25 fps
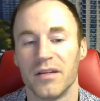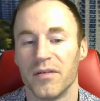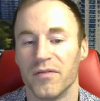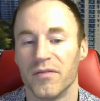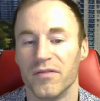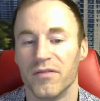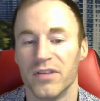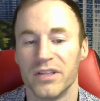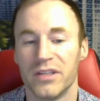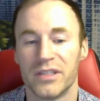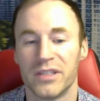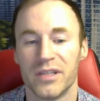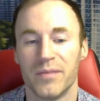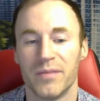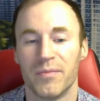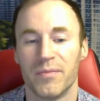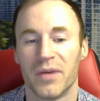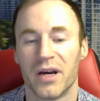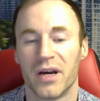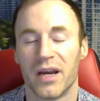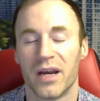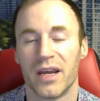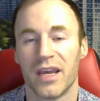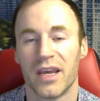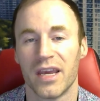visit
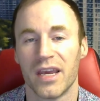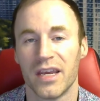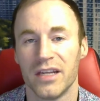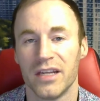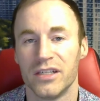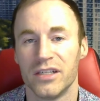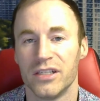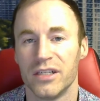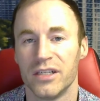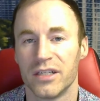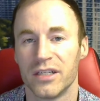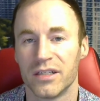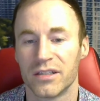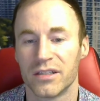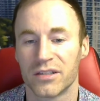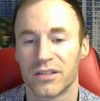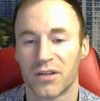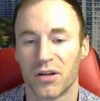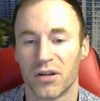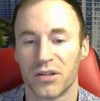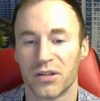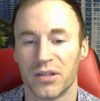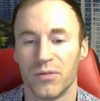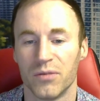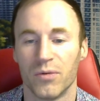my AG
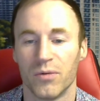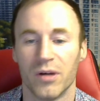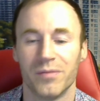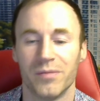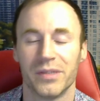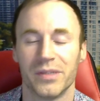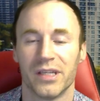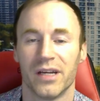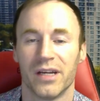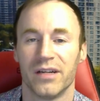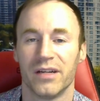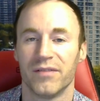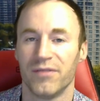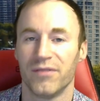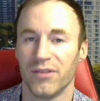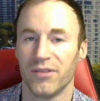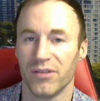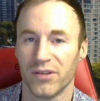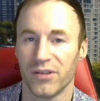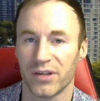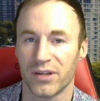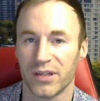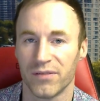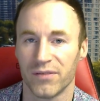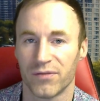Consulting website if you're
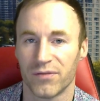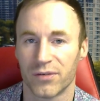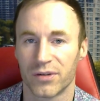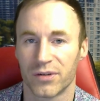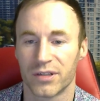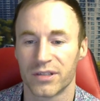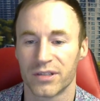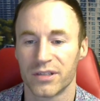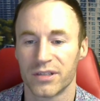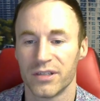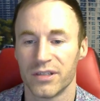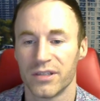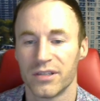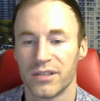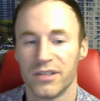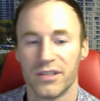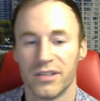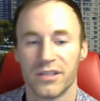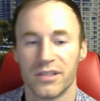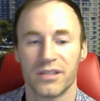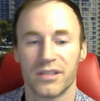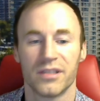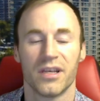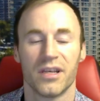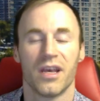looking for
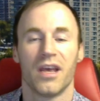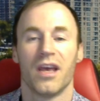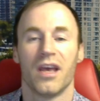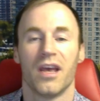assistance.